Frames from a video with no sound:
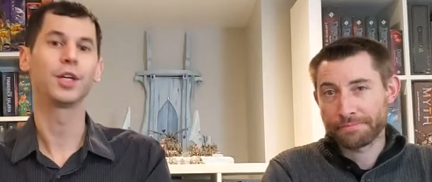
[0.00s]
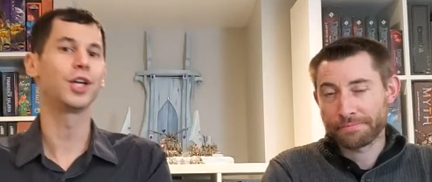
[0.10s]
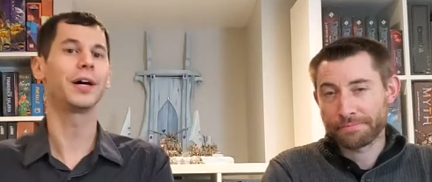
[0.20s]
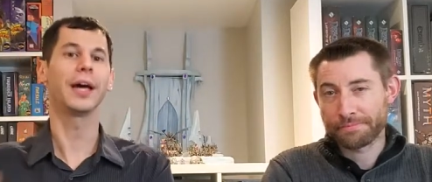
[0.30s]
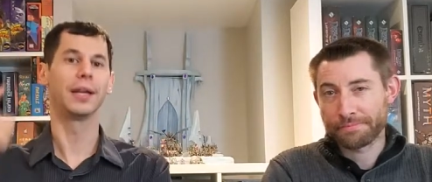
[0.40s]

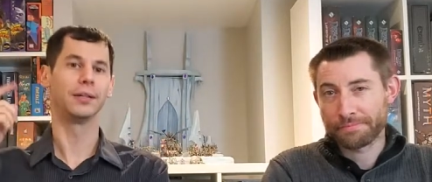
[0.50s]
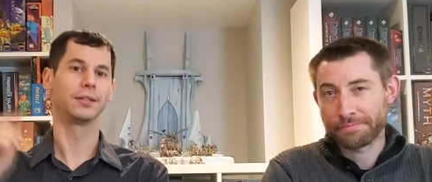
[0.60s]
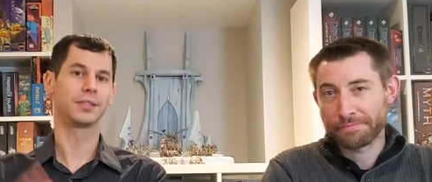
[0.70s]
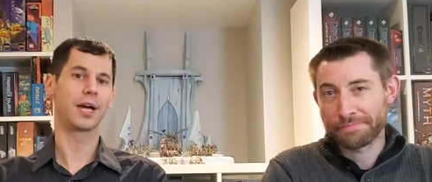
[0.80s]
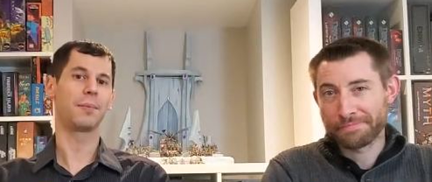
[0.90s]
Speaker 1: Go ahead.
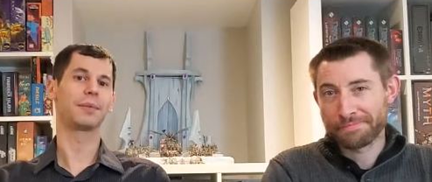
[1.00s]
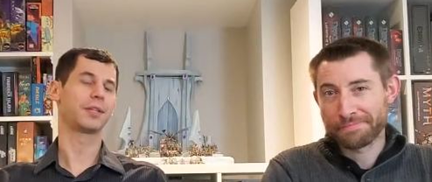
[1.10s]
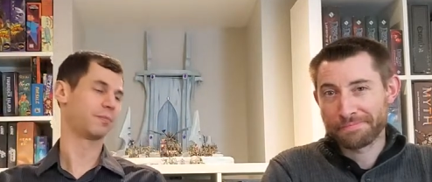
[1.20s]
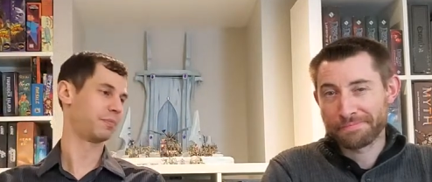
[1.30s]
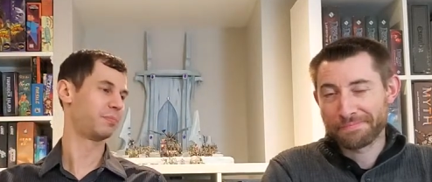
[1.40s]

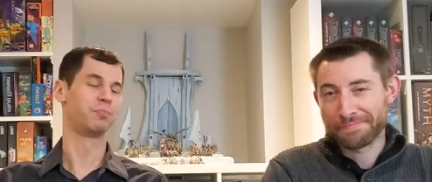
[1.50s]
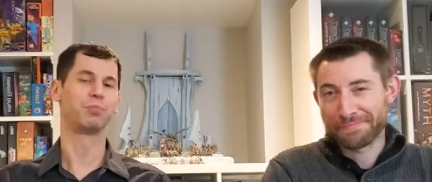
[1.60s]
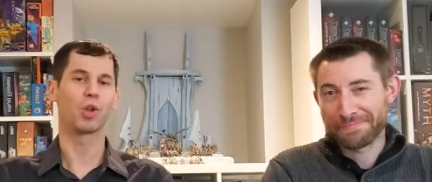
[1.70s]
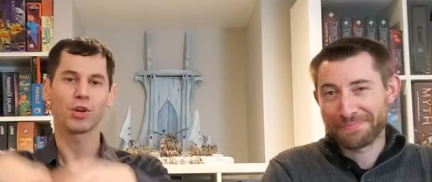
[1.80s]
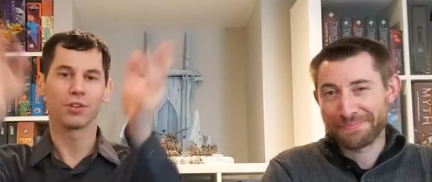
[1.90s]

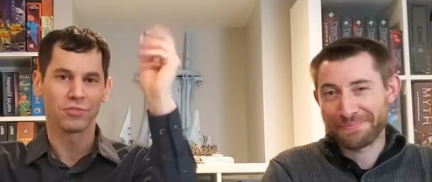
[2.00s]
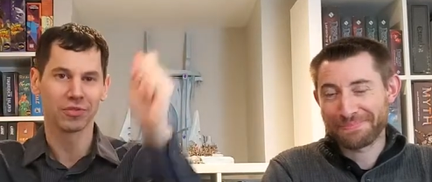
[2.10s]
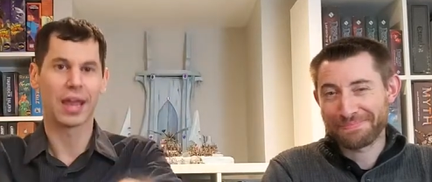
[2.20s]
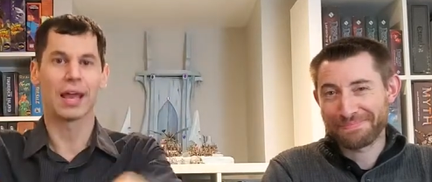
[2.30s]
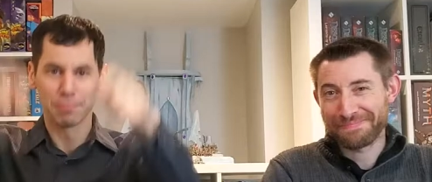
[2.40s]
Blow your
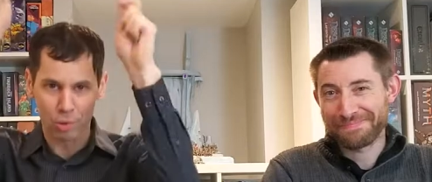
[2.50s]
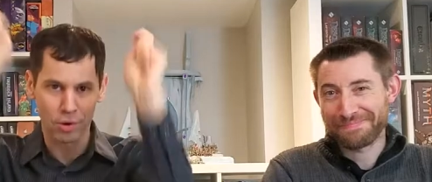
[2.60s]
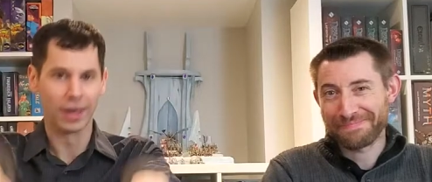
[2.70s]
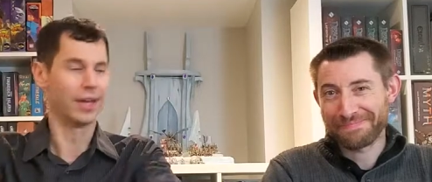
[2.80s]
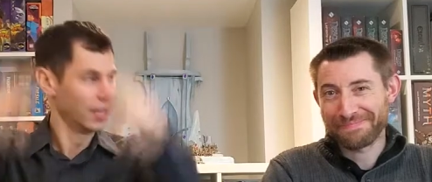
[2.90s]

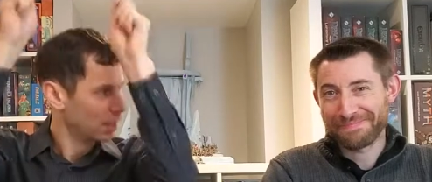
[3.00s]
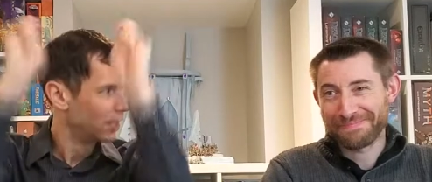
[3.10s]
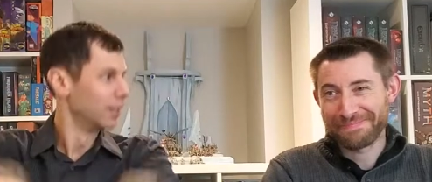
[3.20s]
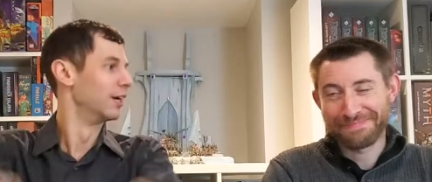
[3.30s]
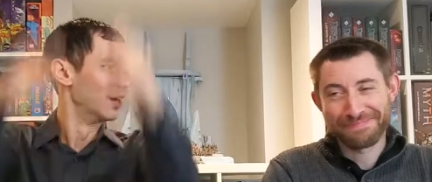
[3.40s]
fanboy
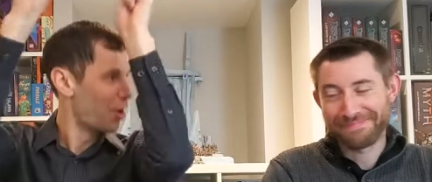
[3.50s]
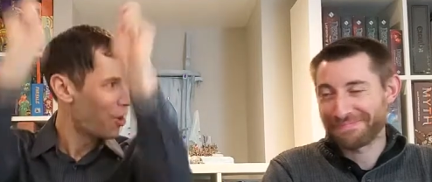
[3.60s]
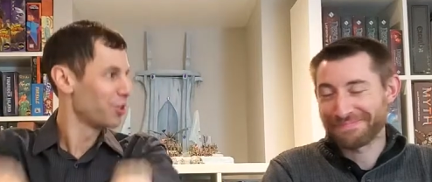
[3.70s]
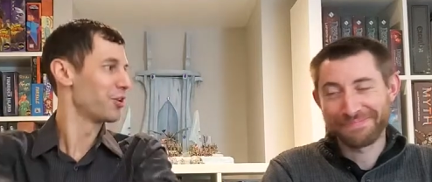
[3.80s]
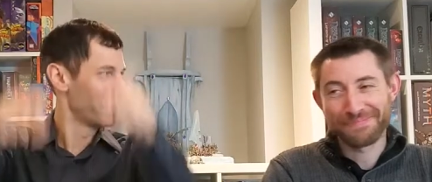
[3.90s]

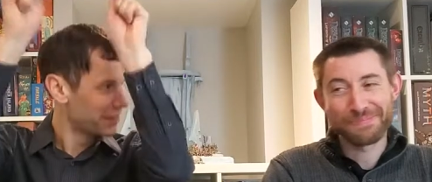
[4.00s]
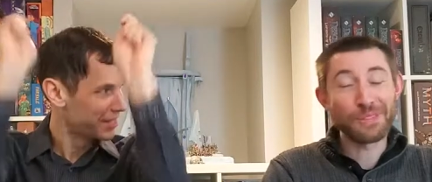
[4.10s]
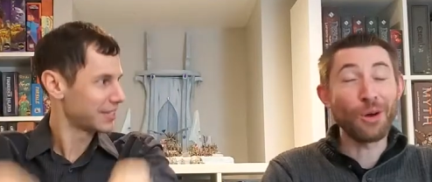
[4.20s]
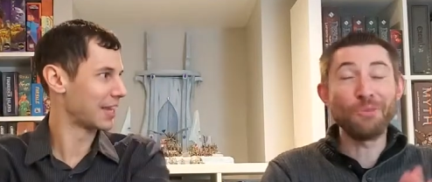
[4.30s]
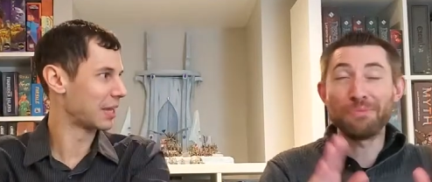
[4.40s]
all over
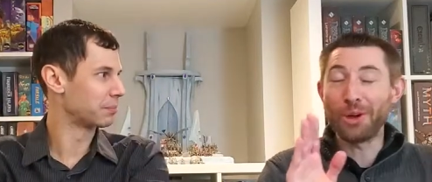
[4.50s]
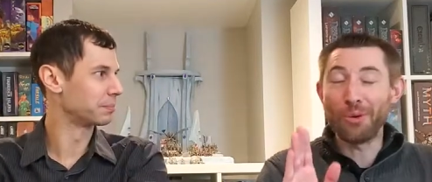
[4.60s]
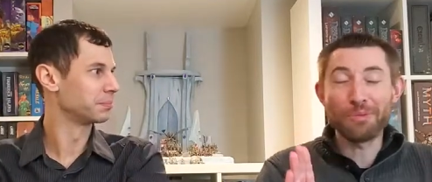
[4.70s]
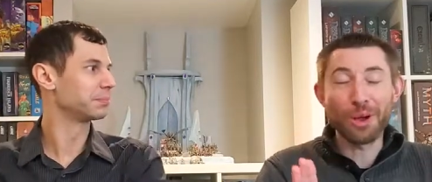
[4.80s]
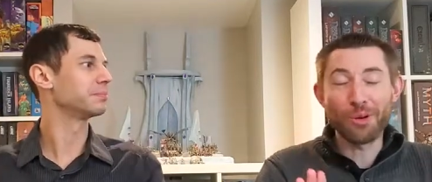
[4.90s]
this game.
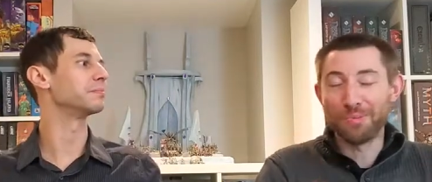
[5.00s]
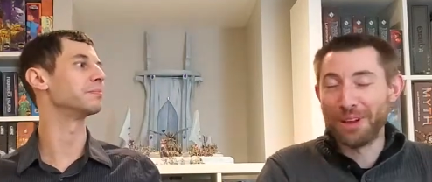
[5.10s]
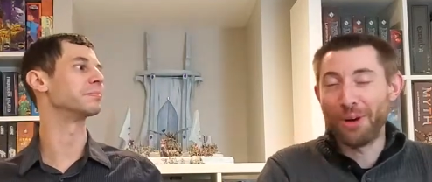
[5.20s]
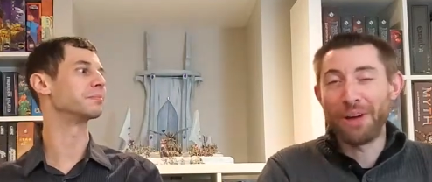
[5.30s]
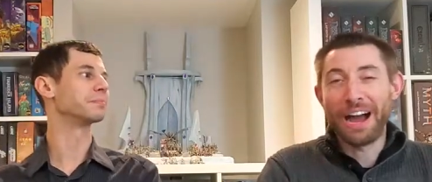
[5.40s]

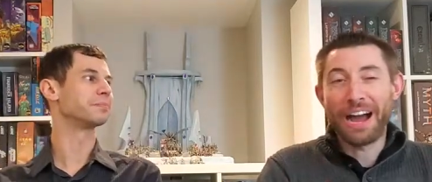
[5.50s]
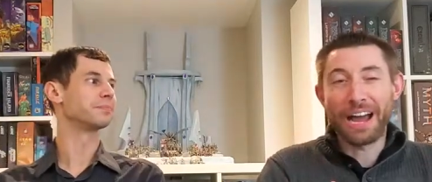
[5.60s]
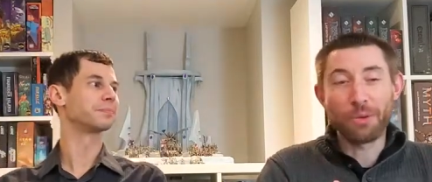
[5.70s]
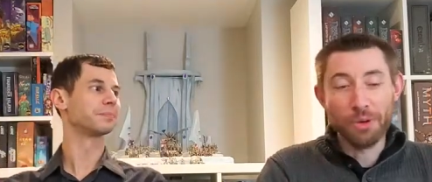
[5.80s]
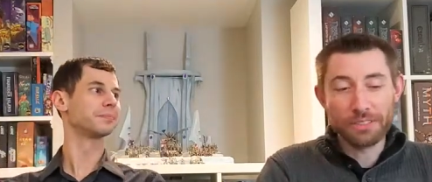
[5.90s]
Speaker 2: No.
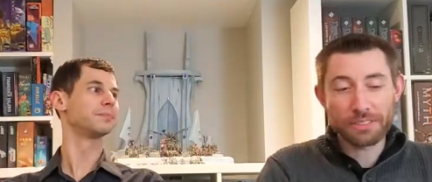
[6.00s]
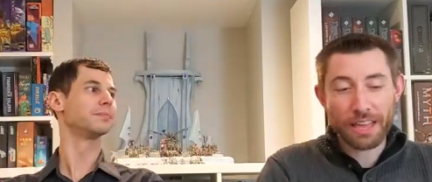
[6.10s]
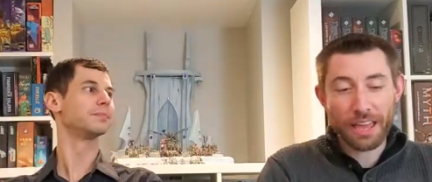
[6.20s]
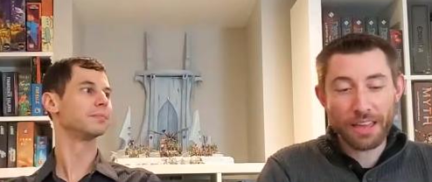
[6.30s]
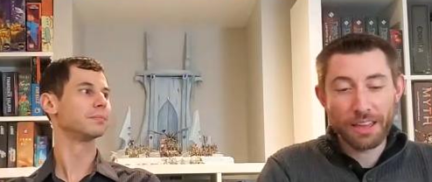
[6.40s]
I will
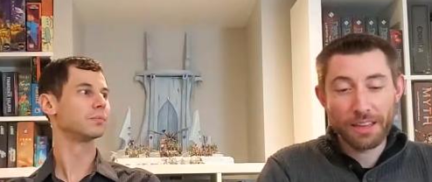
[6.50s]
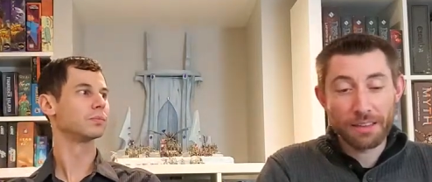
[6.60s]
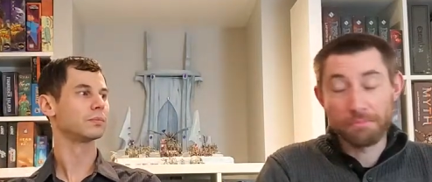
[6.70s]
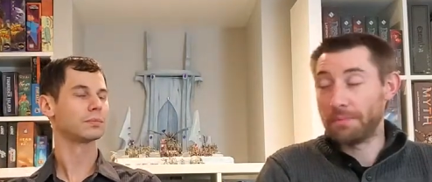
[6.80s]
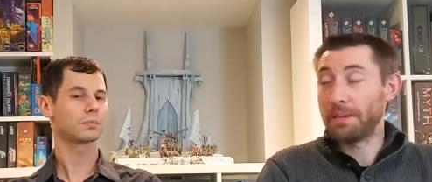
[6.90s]
say,
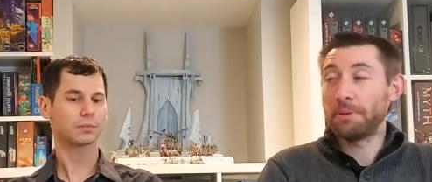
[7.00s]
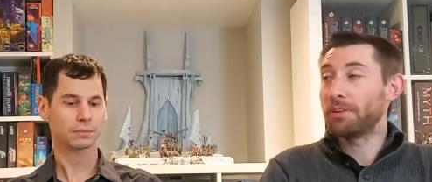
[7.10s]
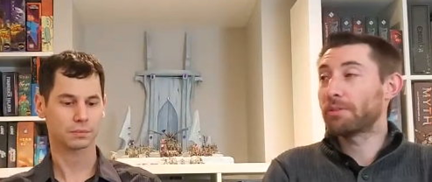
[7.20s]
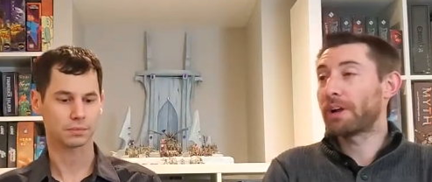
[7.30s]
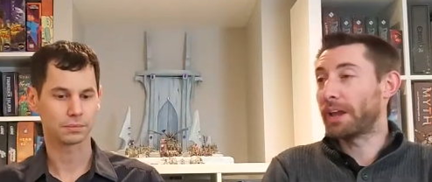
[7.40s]
maybe
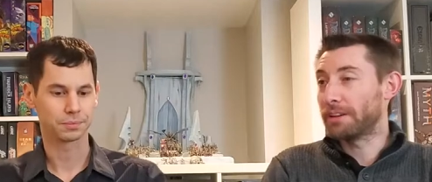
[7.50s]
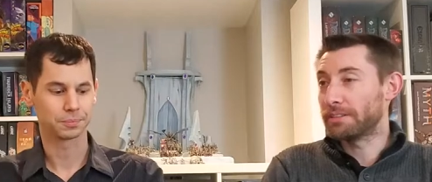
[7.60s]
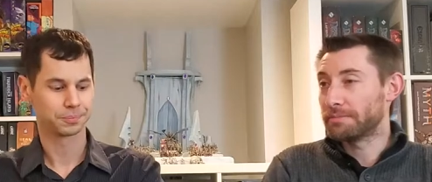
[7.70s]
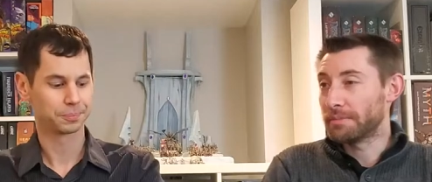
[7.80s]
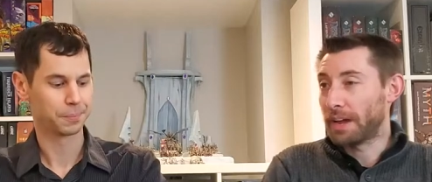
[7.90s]
you're right.
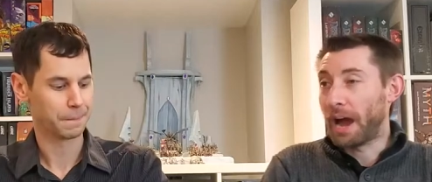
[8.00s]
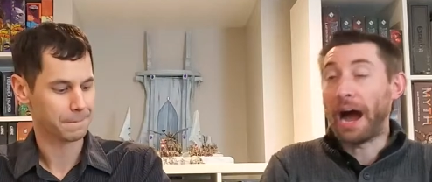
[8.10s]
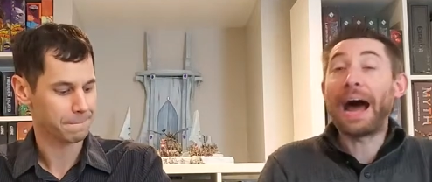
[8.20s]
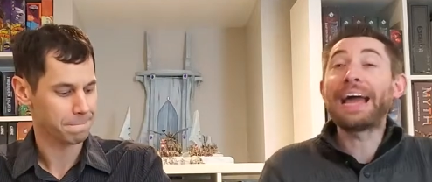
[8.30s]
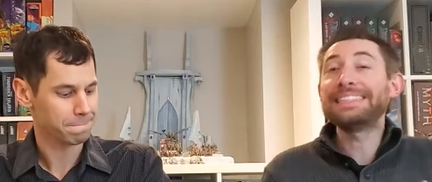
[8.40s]

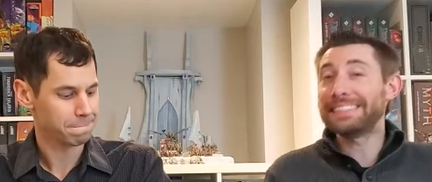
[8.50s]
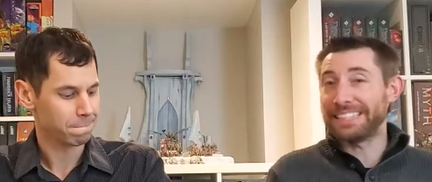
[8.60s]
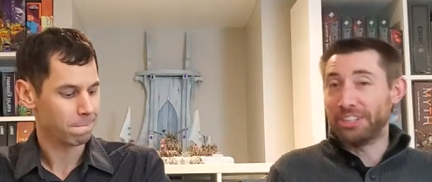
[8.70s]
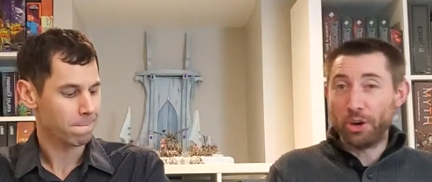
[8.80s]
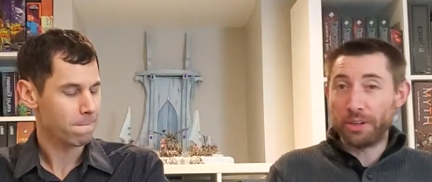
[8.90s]
I
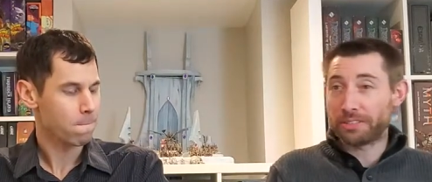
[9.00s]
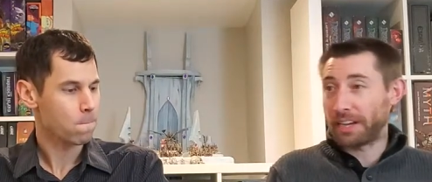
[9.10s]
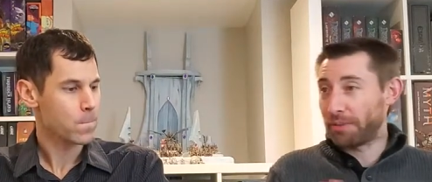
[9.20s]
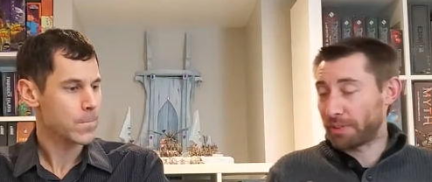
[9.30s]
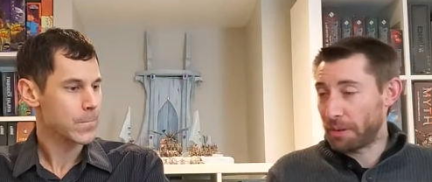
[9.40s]
didn't notice
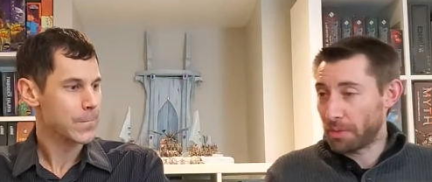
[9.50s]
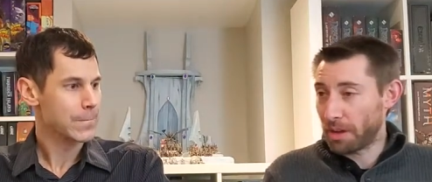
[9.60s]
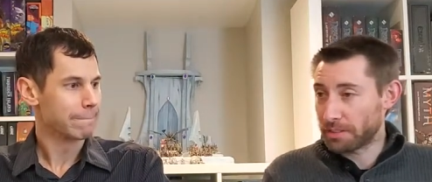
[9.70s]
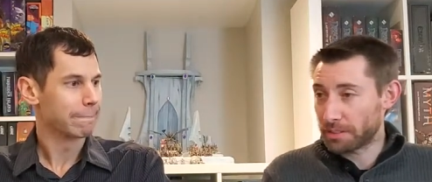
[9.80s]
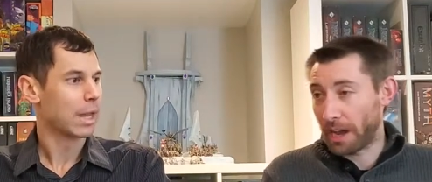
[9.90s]
any frame loss.